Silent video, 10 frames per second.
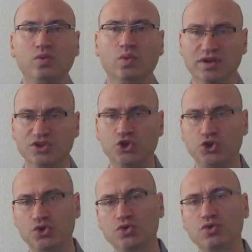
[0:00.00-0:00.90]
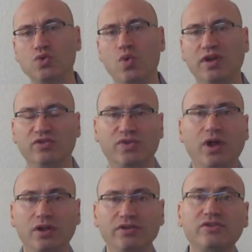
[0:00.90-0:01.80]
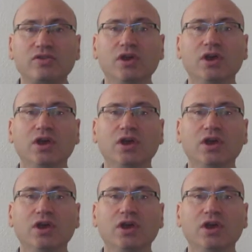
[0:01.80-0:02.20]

what is true, what is false,